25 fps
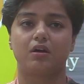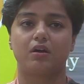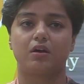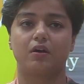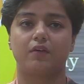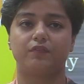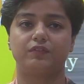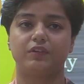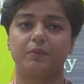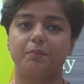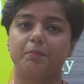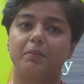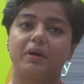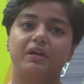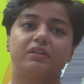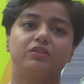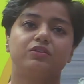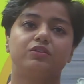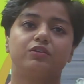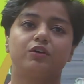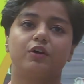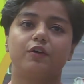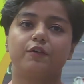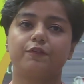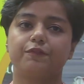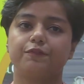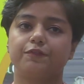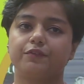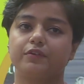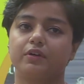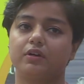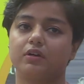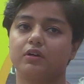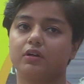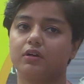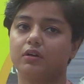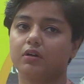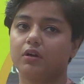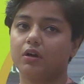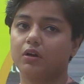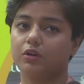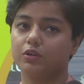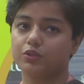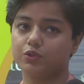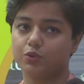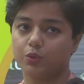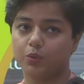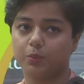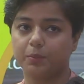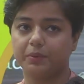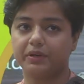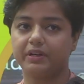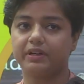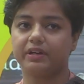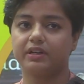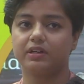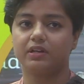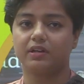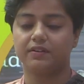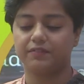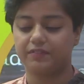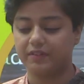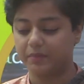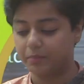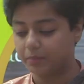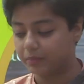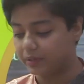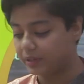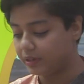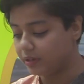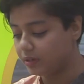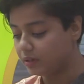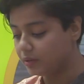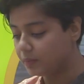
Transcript: of the month of October and November.